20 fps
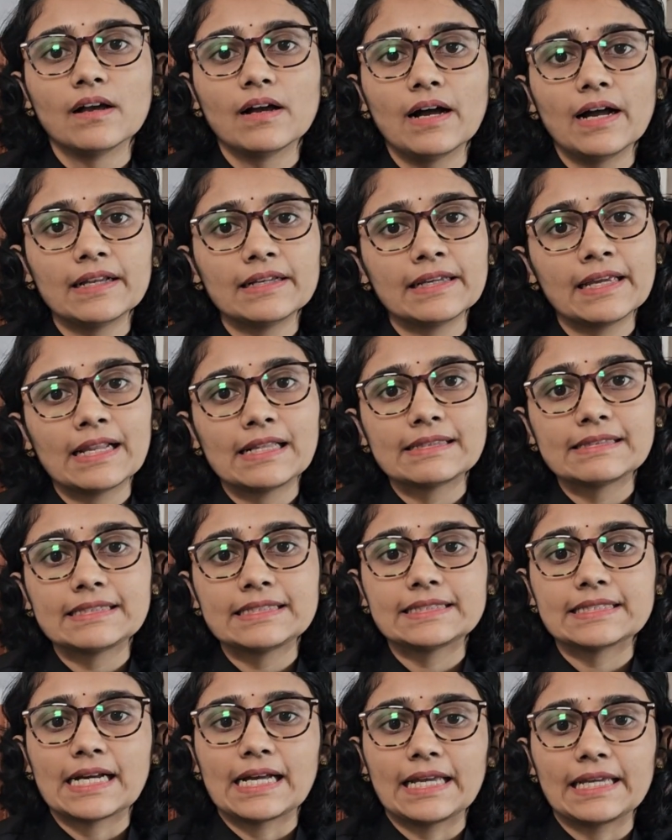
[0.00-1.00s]

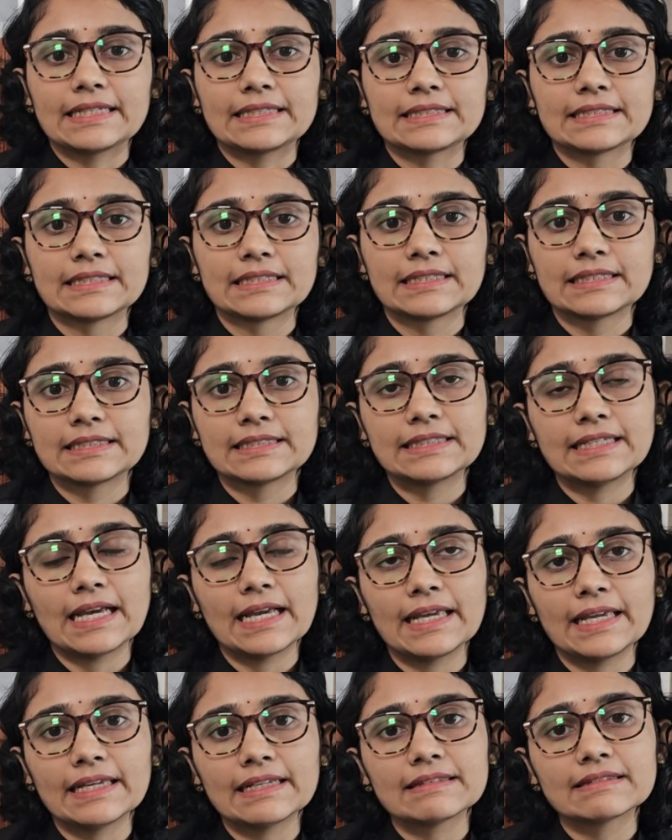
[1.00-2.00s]
Unhealthy diet.
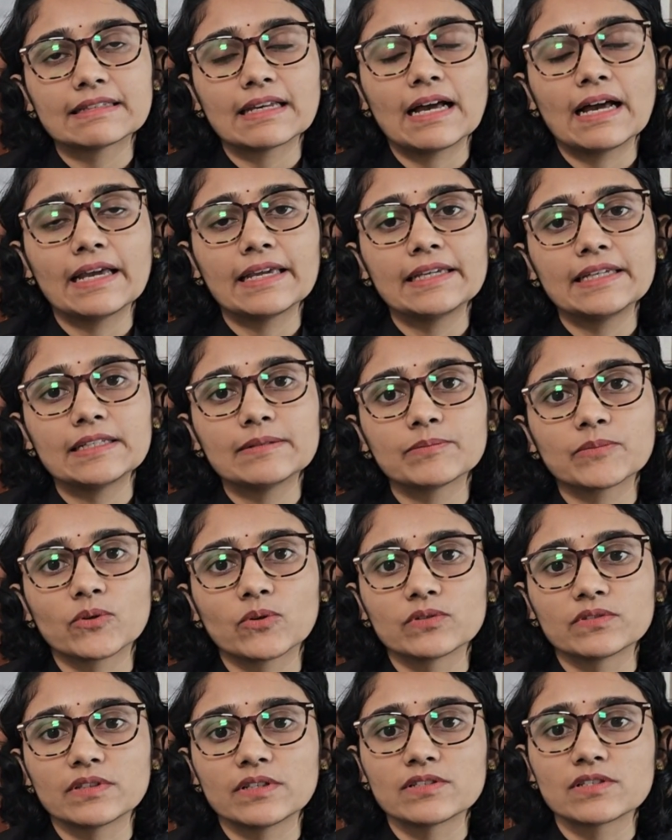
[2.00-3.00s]
Diets high in
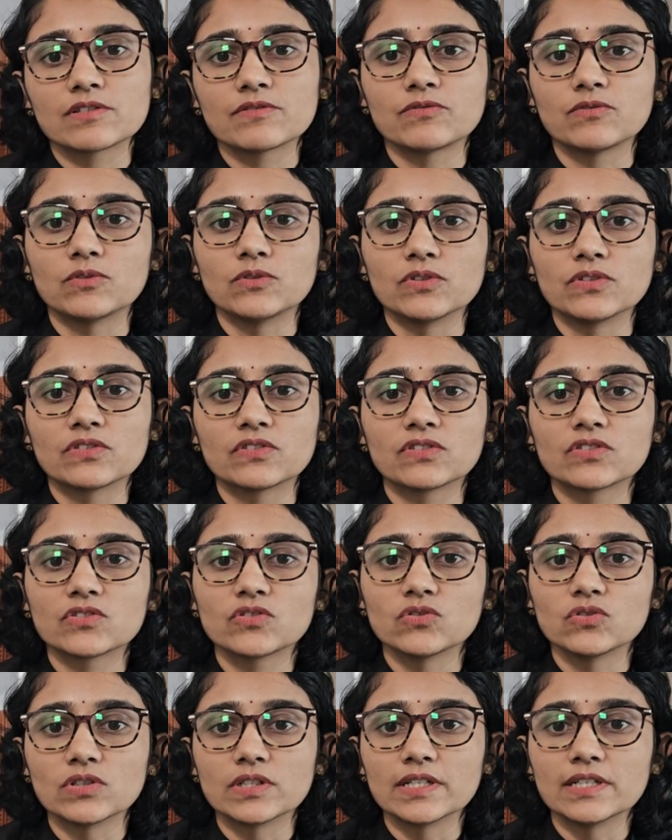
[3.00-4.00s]
processed foods,
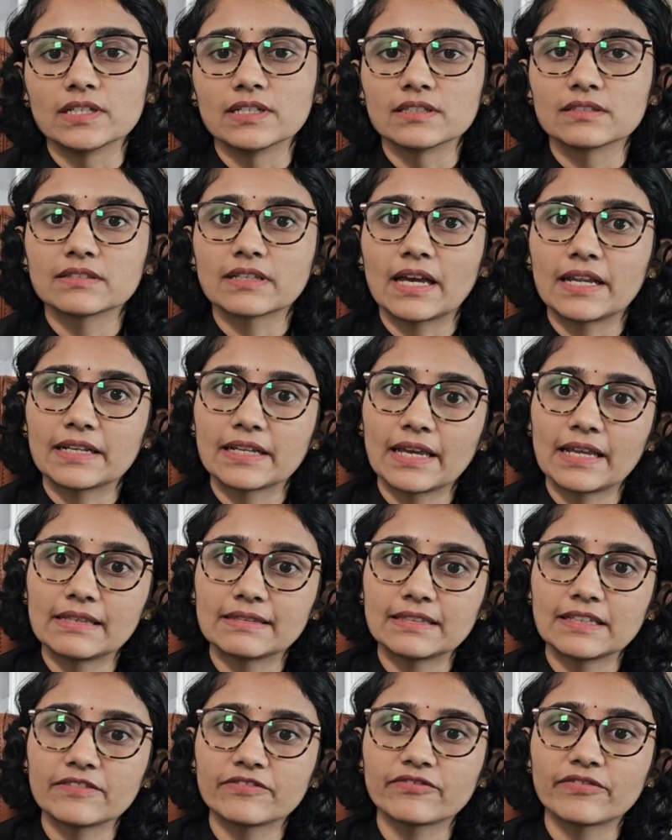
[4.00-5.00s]
sugars,
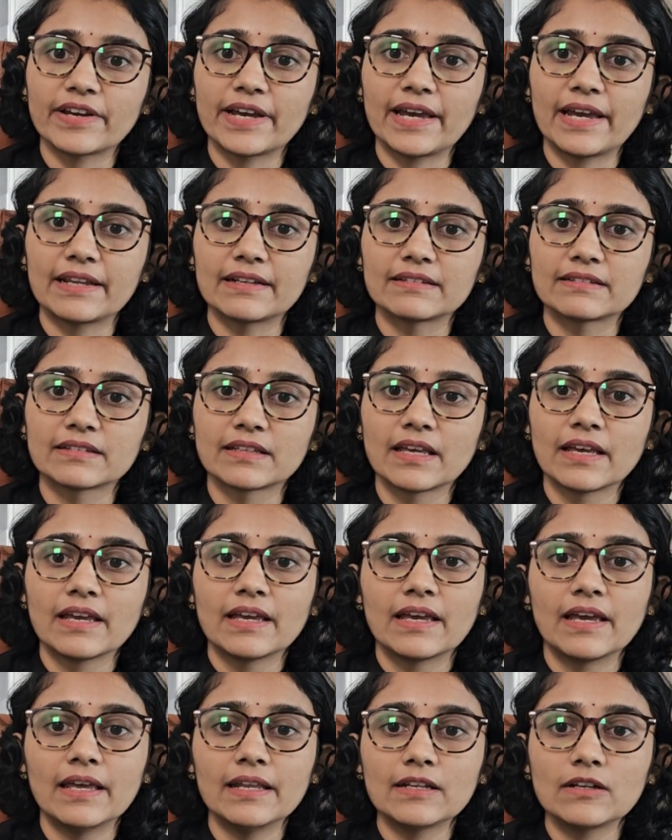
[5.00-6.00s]
unhealthy fats,
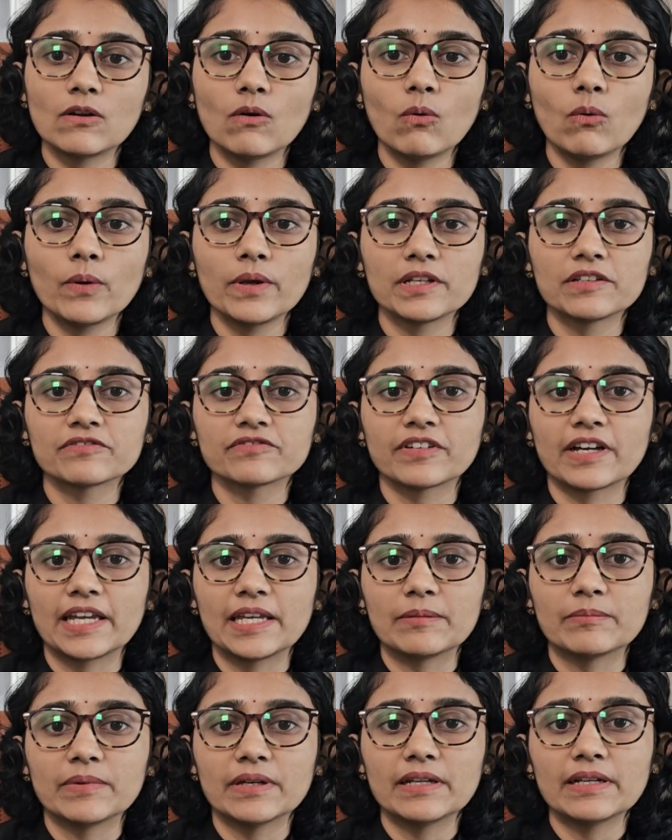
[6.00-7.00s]
and low in
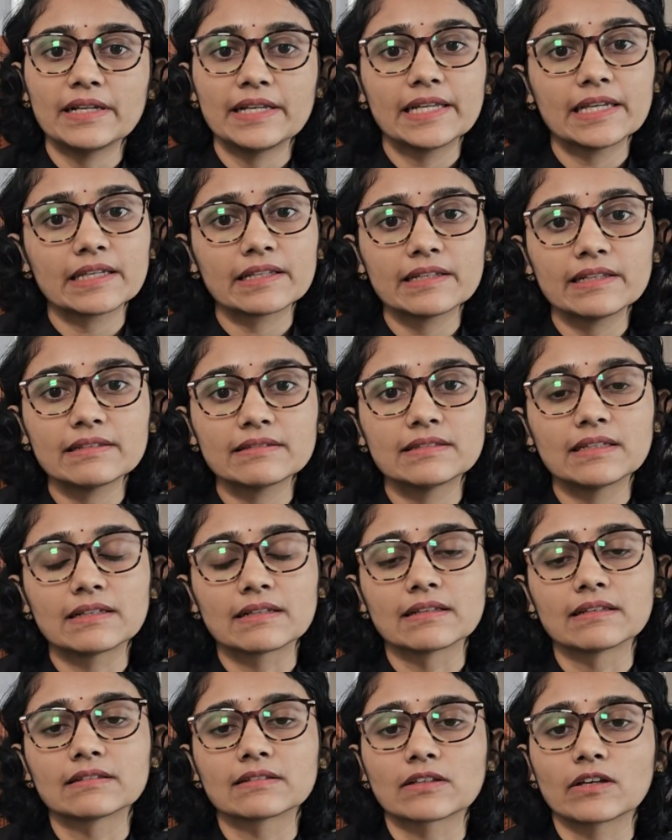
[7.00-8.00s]
fiber increase
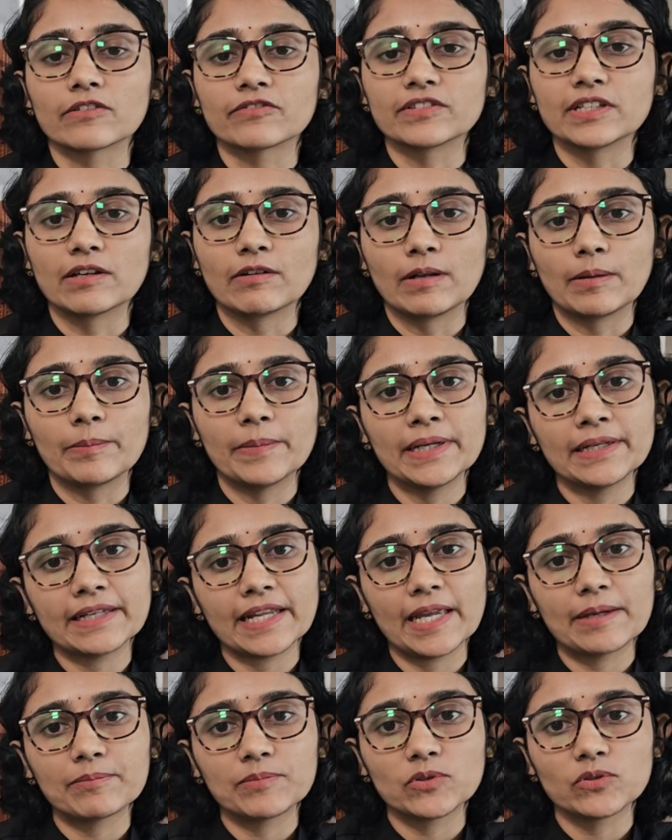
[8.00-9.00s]
the risk of developing
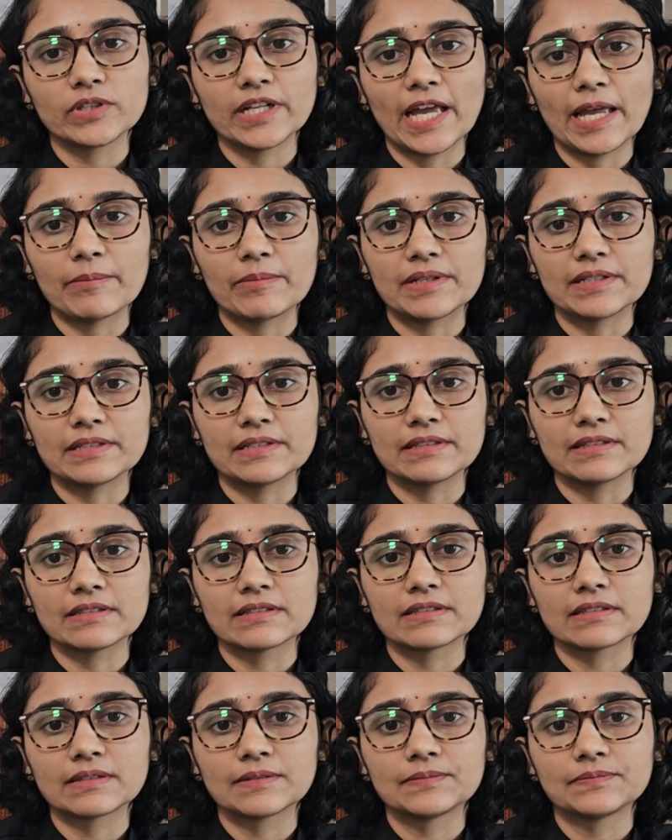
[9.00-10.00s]
type 2
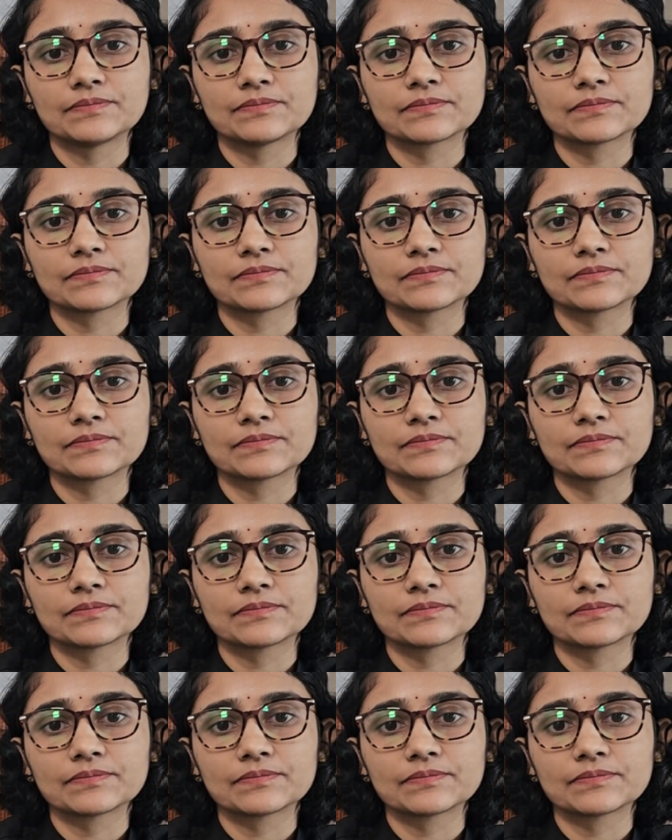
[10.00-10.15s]
diabetes.